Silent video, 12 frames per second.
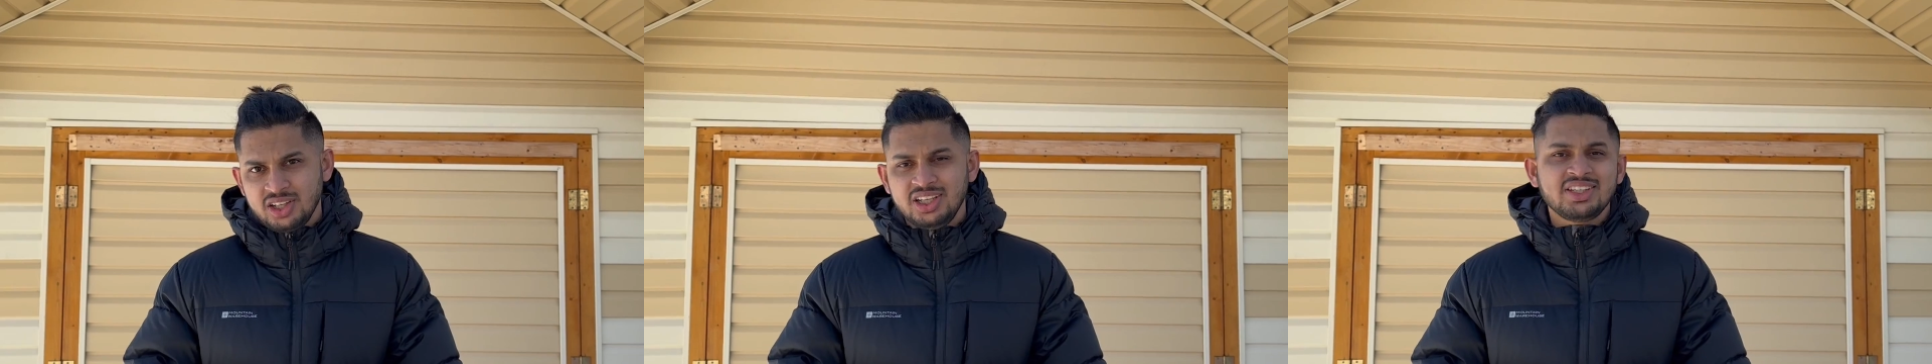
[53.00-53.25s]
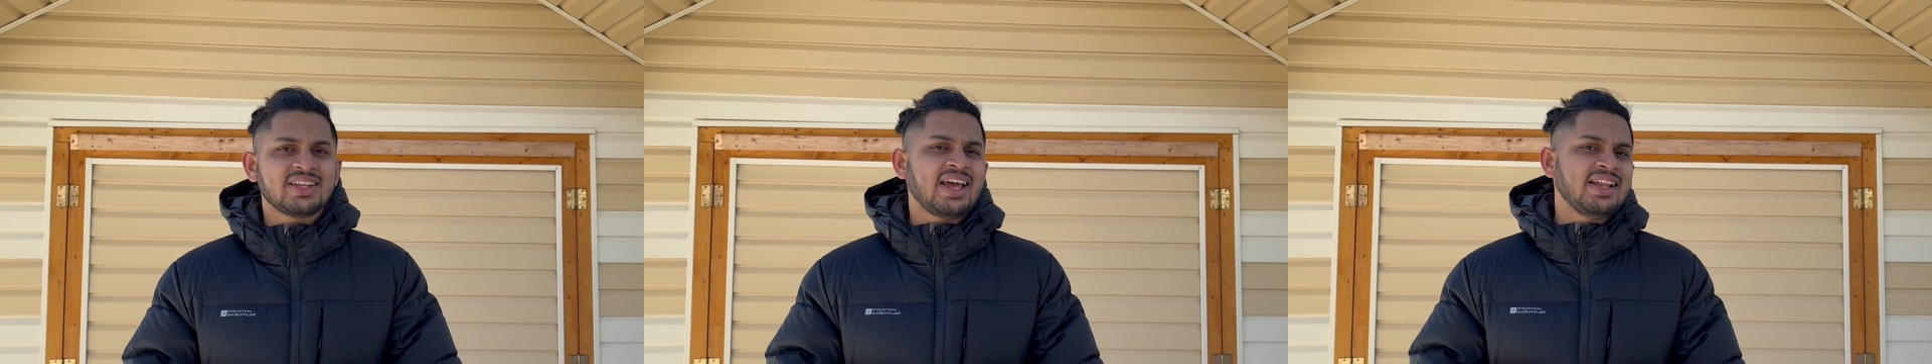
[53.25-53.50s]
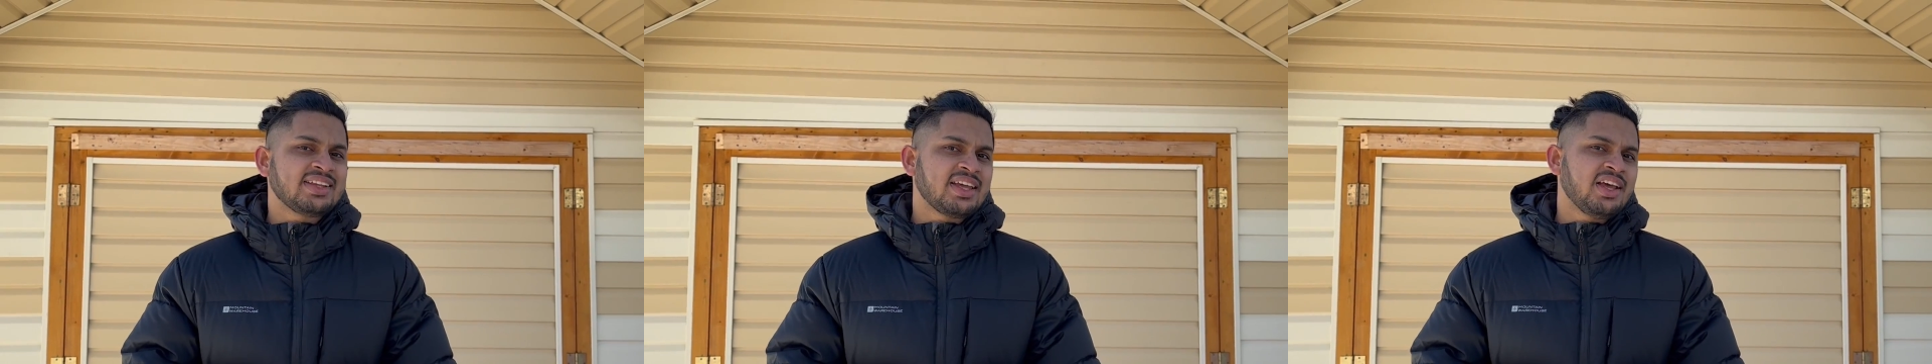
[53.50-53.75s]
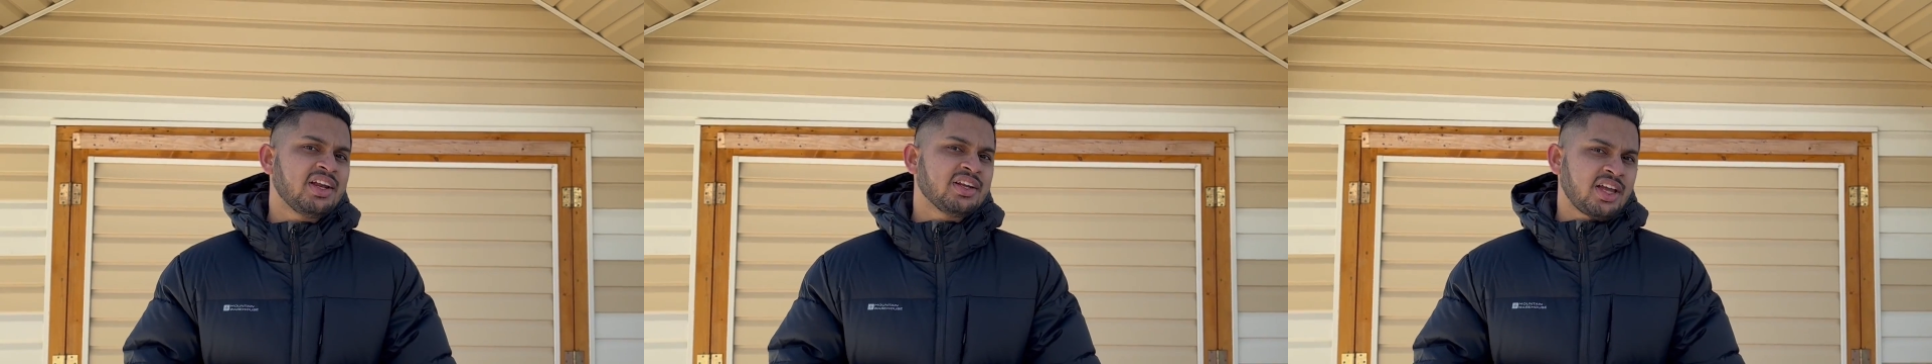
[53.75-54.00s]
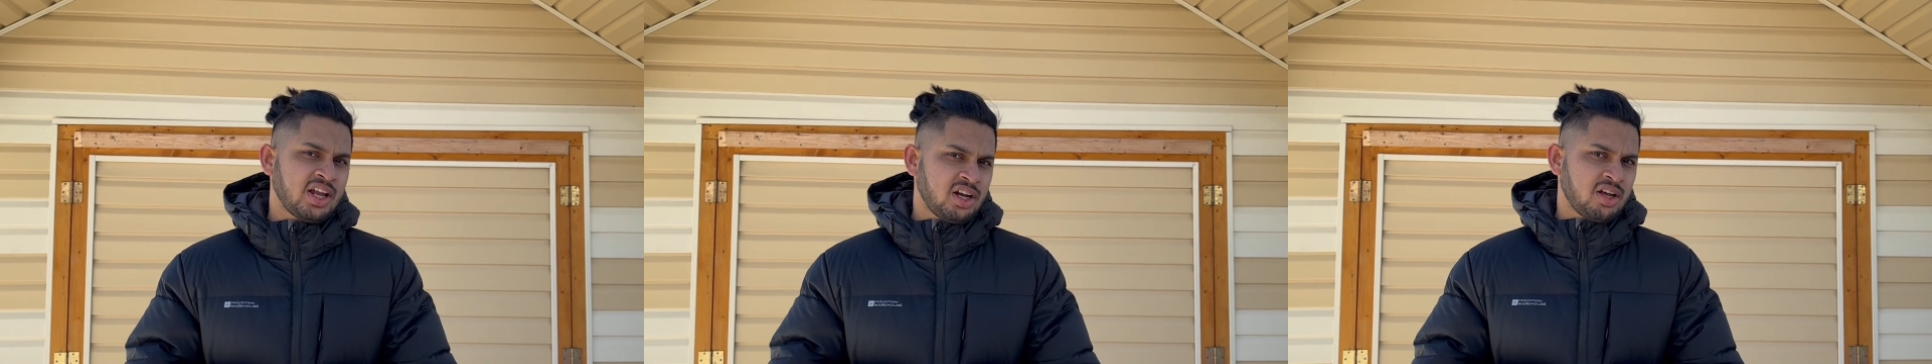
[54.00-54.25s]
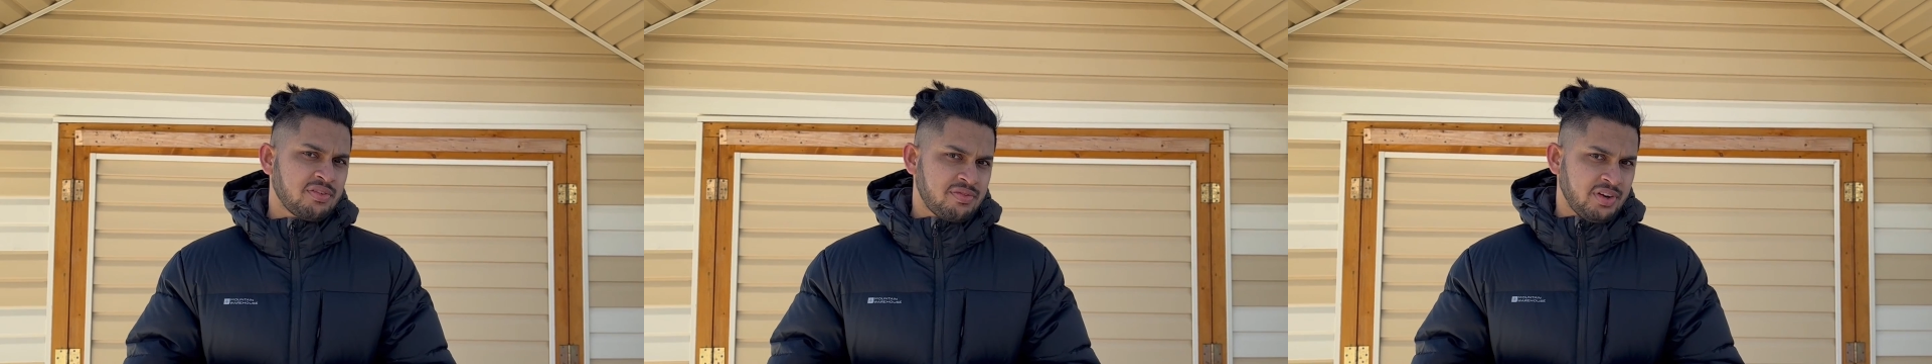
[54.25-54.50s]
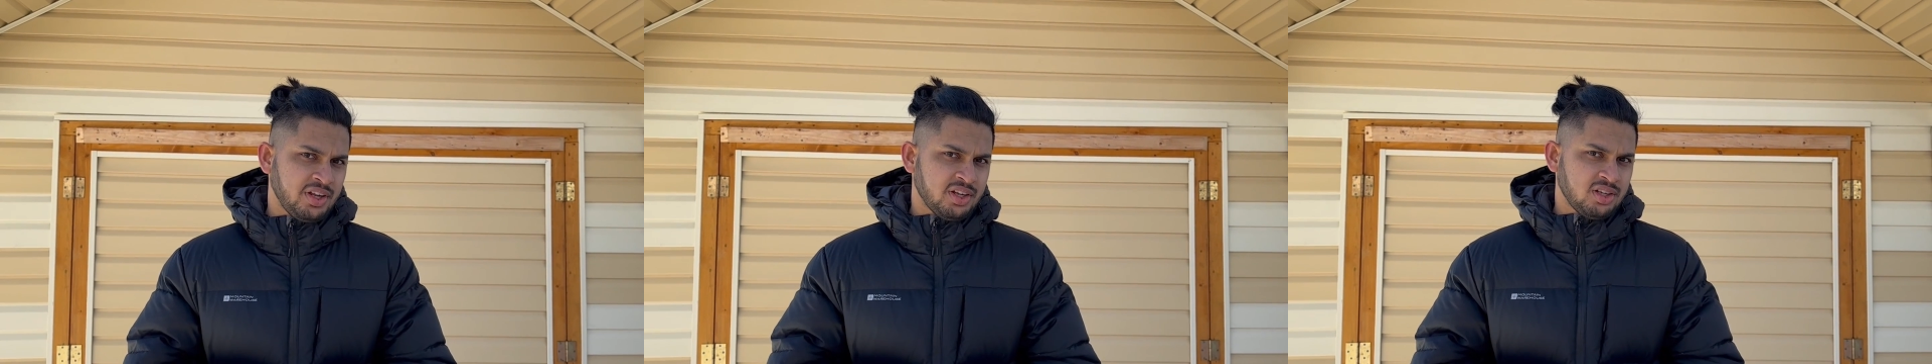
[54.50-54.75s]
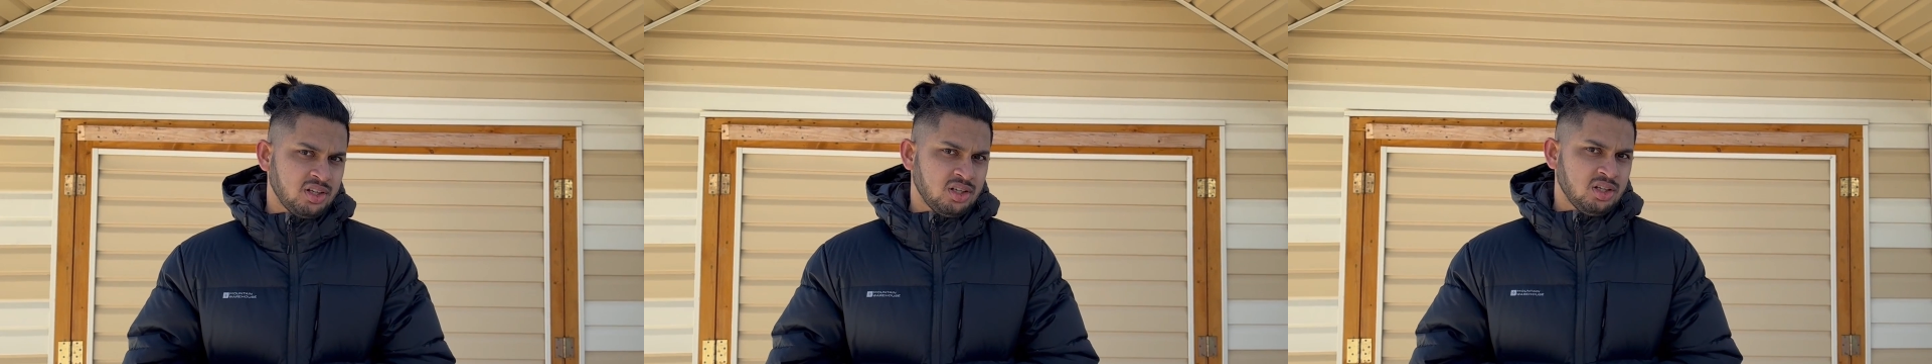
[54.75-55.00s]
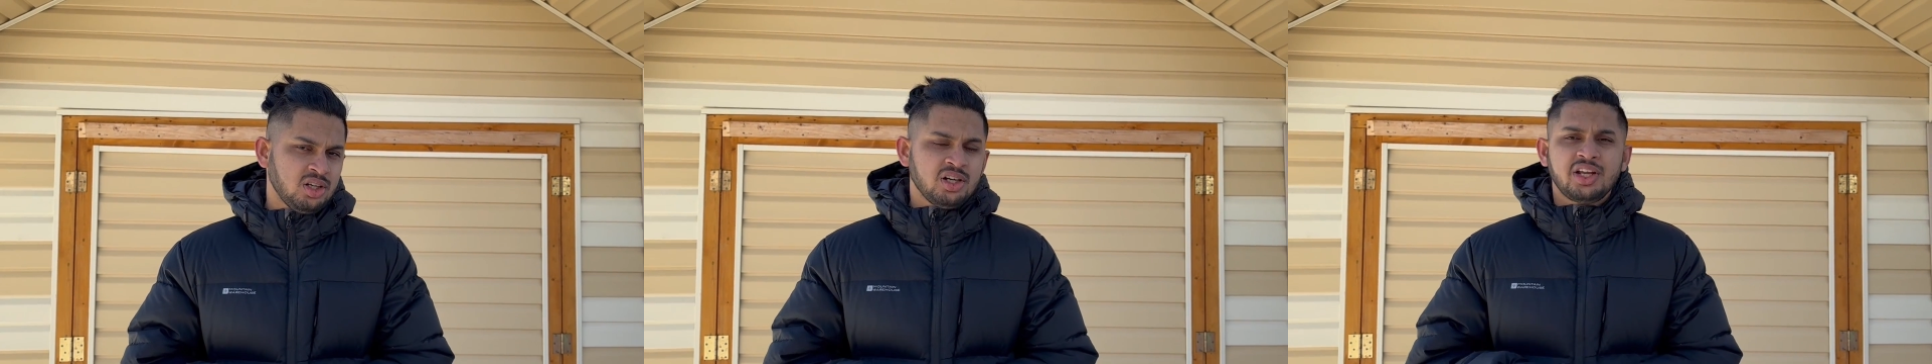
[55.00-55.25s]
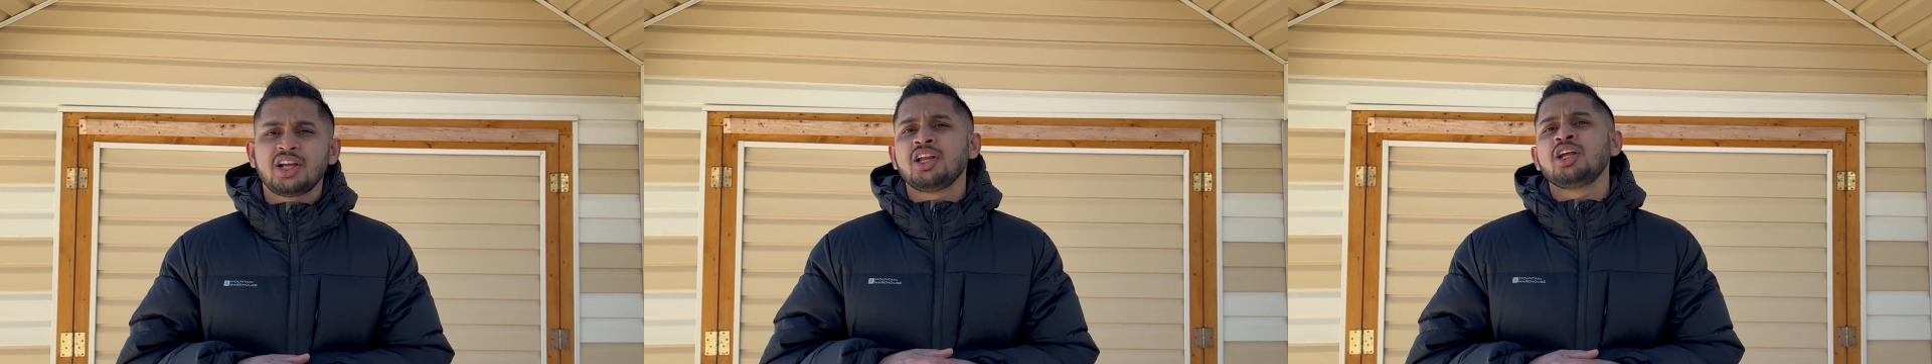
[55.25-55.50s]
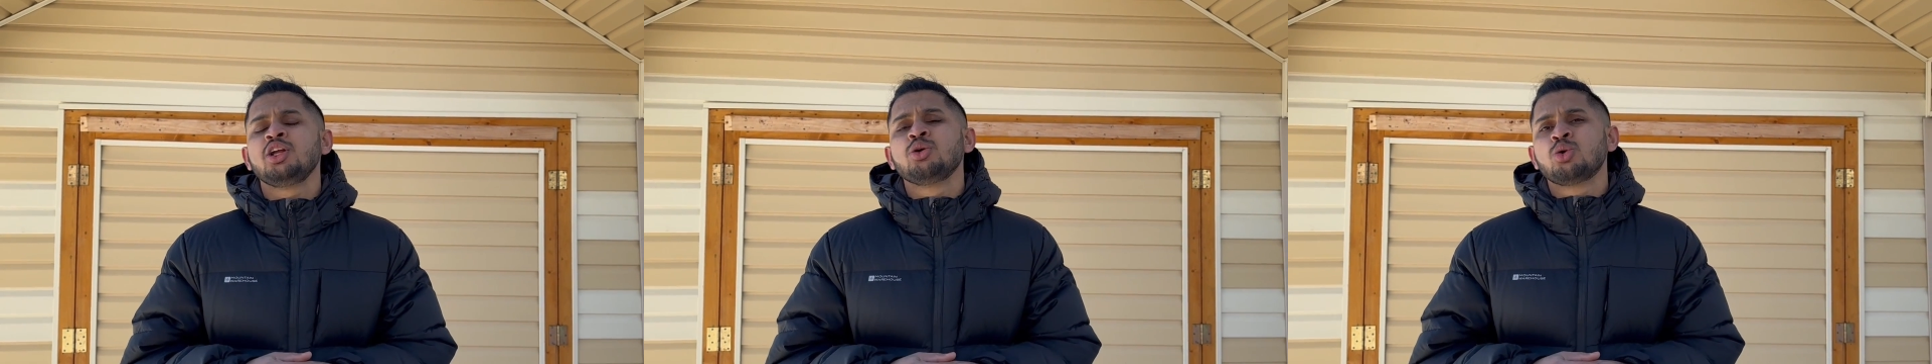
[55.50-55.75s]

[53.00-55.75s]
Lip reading: Is healthcare in Canada free? Technically,